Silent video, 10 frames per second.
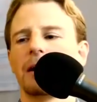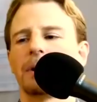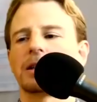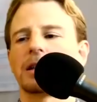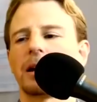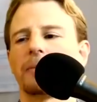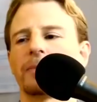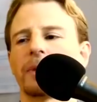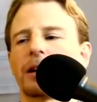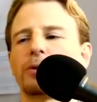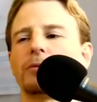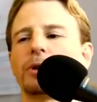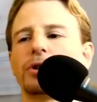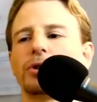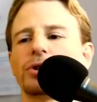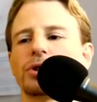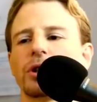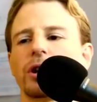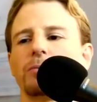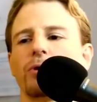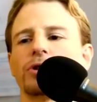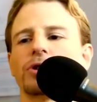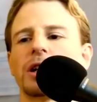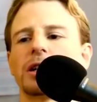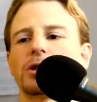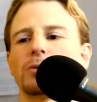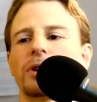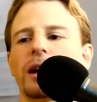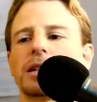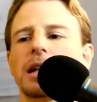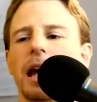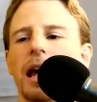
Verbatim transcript: But um, had really reduced uh, portion sizes with that,